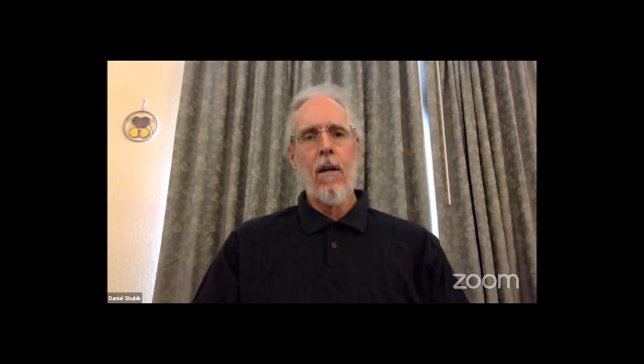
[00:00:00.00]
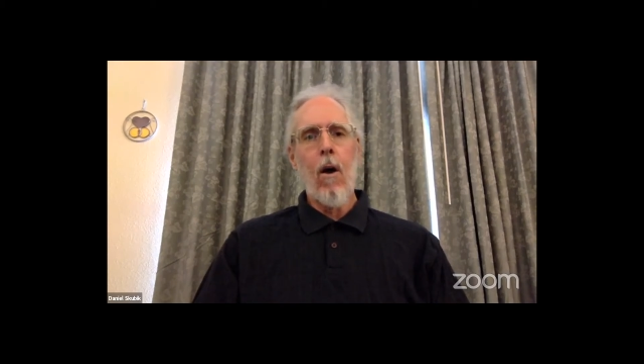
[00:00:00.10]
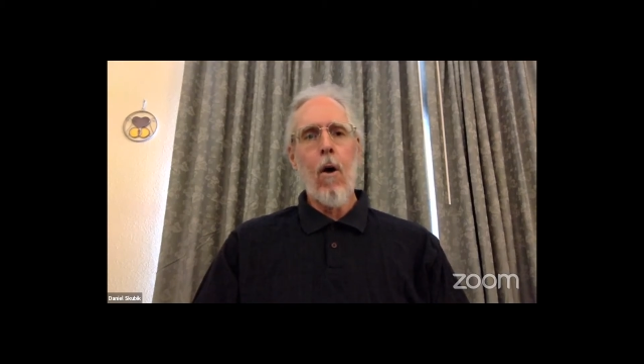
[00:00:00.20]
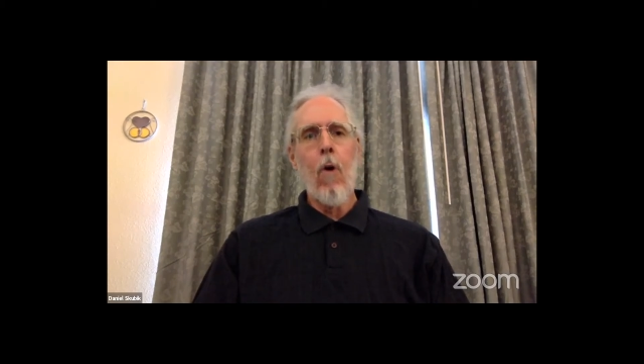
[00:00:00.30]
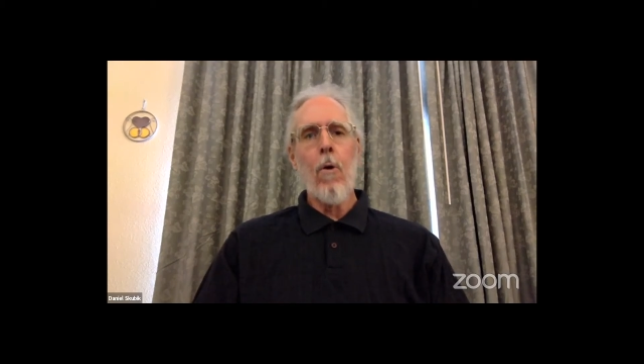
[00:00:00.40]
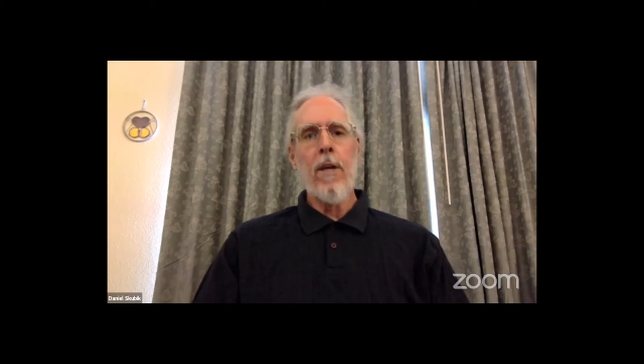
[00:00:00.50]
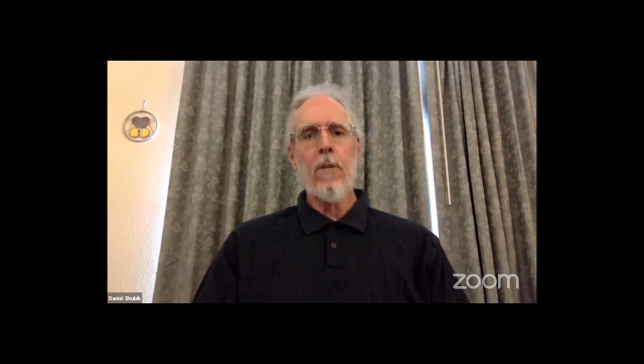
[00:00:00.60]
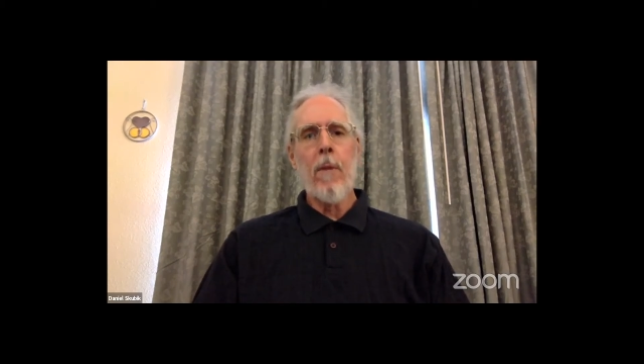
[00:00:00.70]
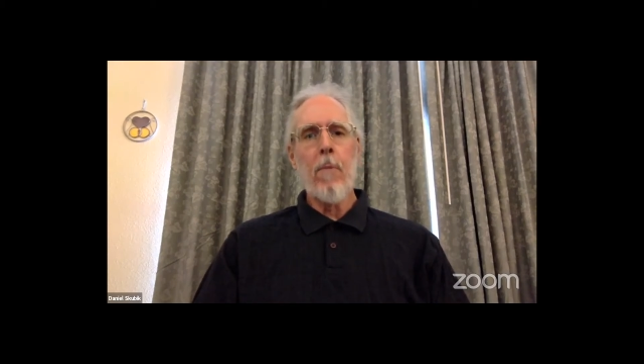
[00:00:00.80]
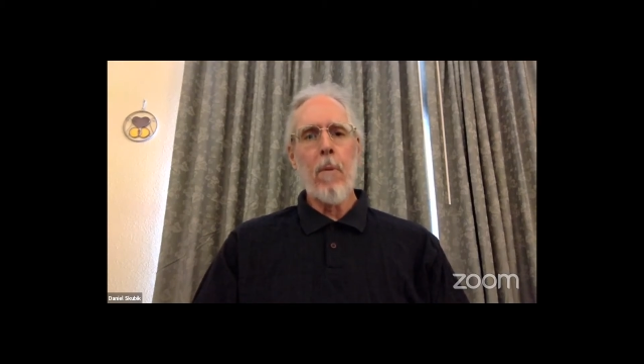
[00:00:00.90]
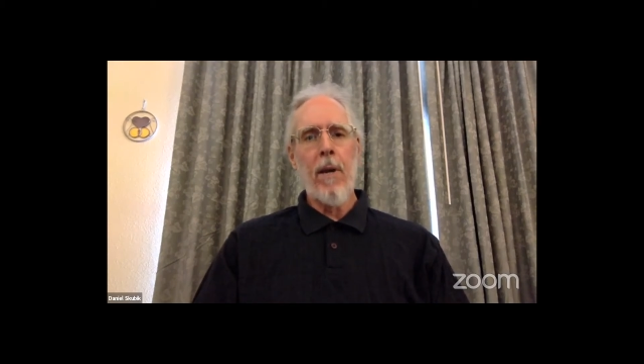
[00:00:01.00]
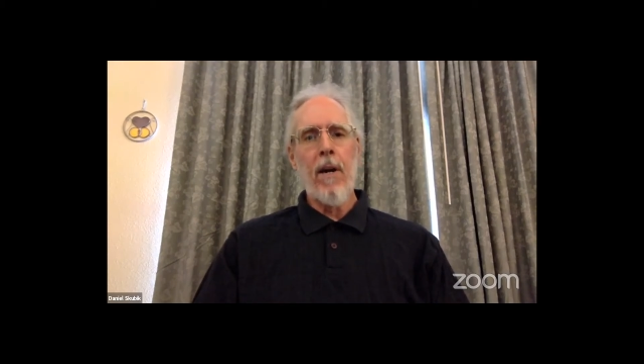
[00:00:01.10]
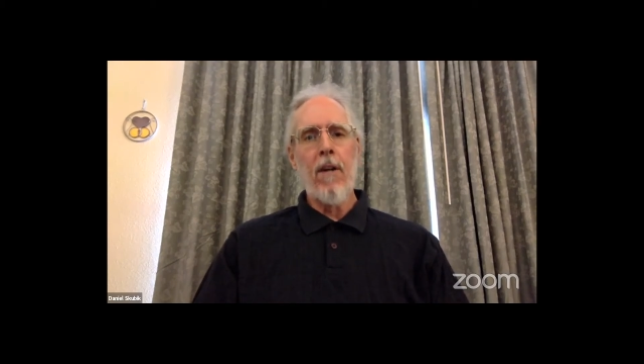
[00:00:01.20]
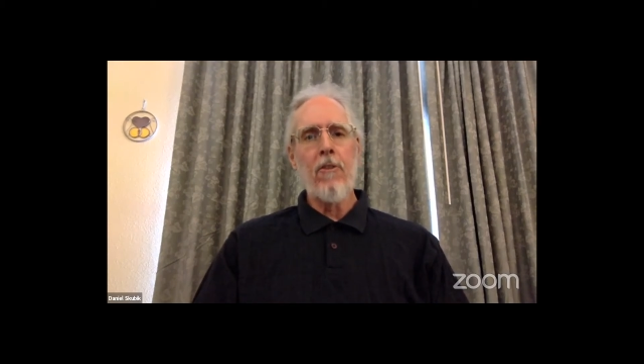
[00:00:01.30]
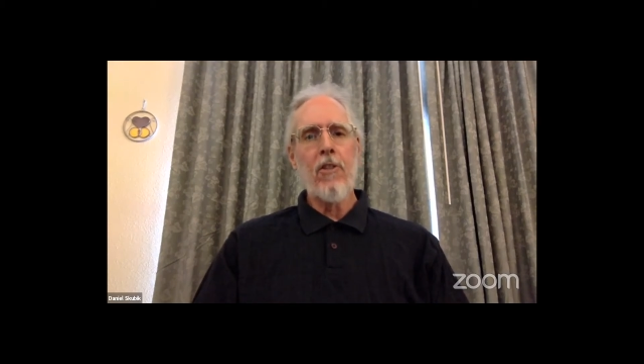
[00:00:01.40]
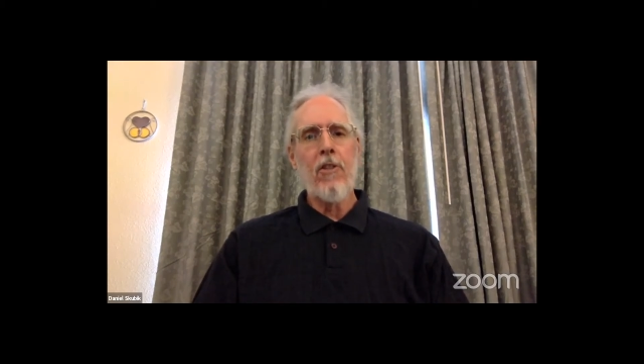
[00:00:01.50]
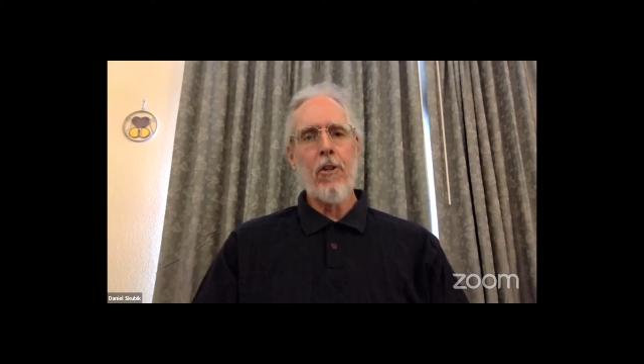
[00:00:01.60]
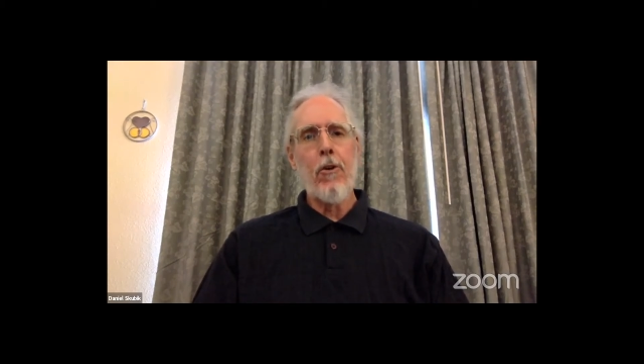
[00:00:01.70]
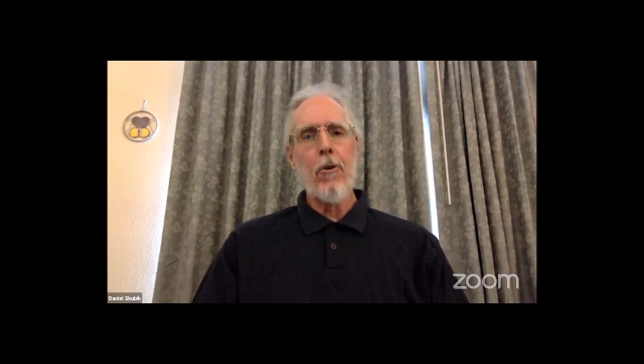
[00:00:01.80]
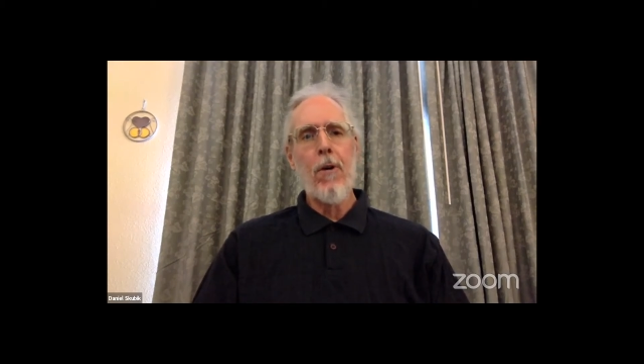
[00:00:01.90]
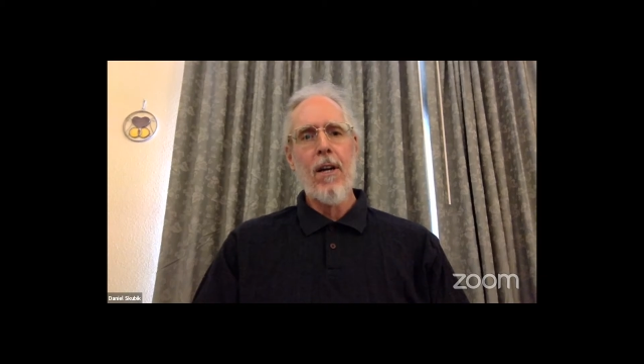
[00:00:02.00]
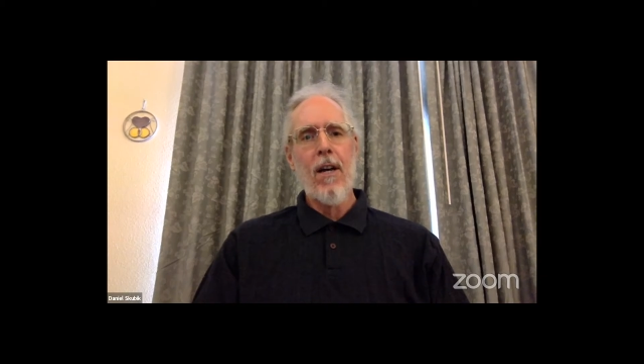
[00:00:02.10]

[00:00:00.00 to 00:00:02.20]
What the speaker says: always be prepared to